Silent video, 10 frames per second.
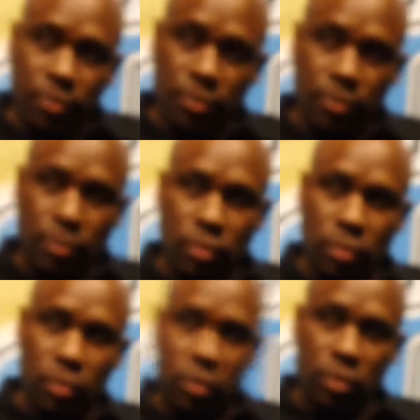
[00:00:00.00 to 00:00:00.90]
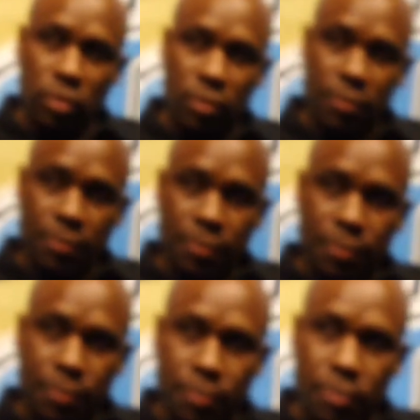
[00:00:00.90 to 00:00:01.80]
12 days ago
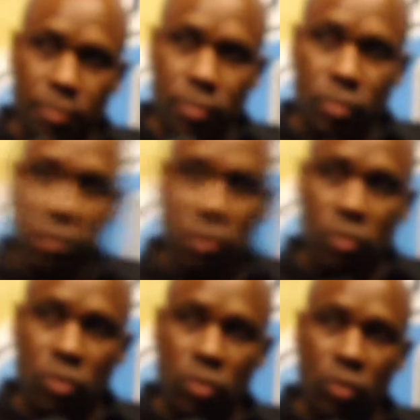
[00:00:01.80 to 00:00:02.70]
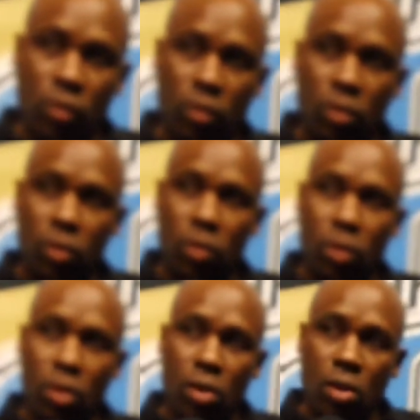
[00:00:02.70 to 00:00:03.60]
and your success as you look
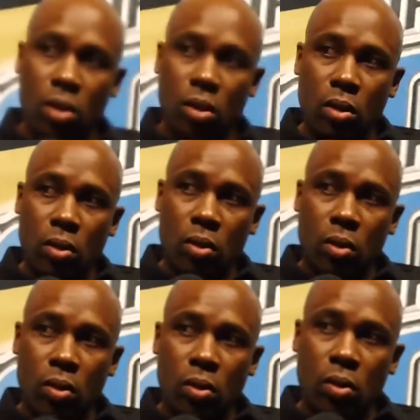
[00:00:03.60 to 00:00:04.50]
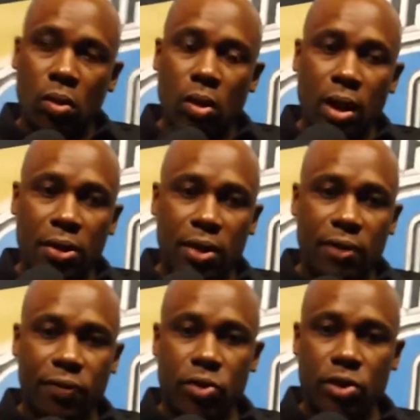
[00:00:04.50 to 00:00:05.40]
back on that game? I think the
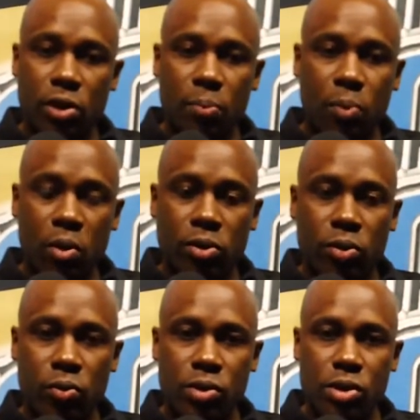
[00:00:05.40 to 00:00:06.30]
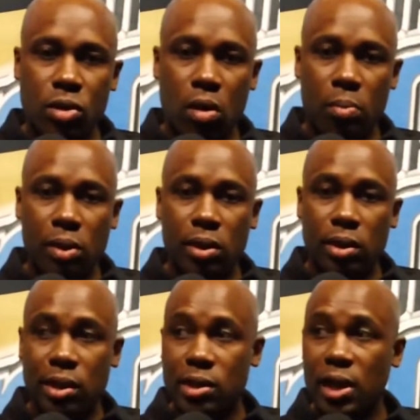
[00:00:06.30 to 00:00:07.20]
first thing you point to is our ability to
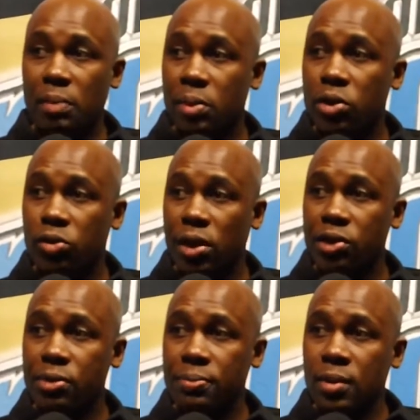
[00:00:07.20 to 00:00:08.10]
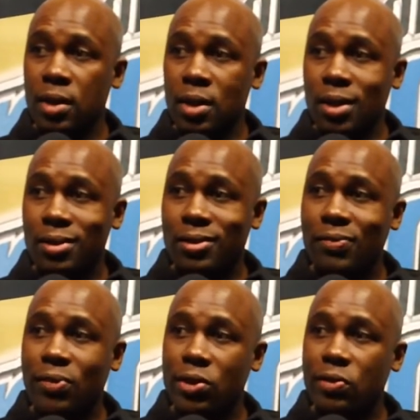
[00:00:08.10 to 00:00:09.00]
contain penetration uh,
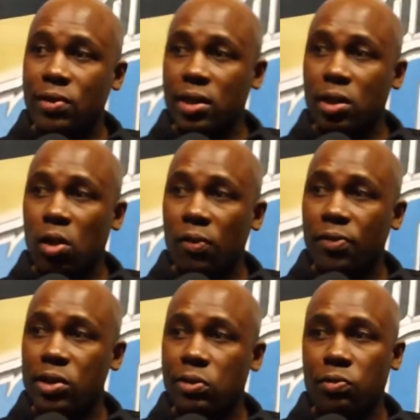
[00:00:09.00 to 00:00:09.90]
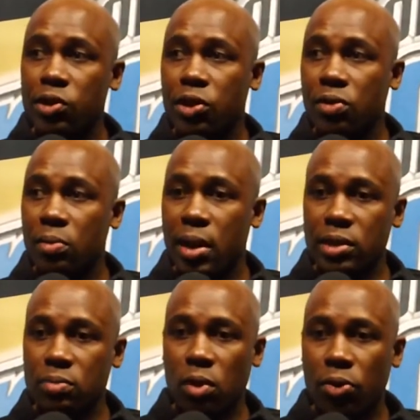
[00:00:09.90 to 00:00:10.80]
defensively and then offensively. We shared the
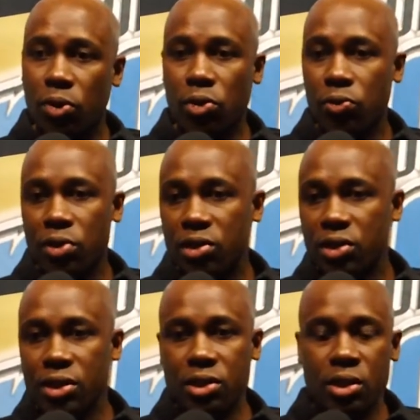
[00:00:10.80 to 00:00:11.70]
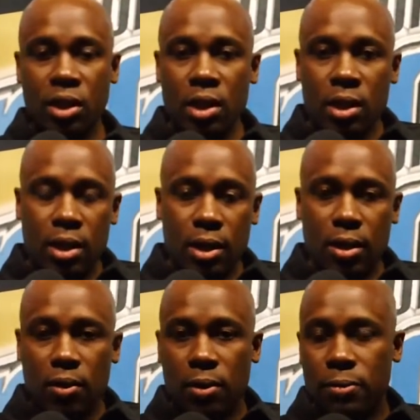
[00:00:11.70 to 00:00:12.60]
basketball, 33 assists.
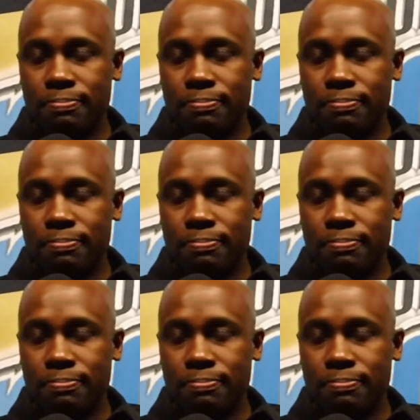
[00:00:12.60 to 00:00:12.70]
Uh,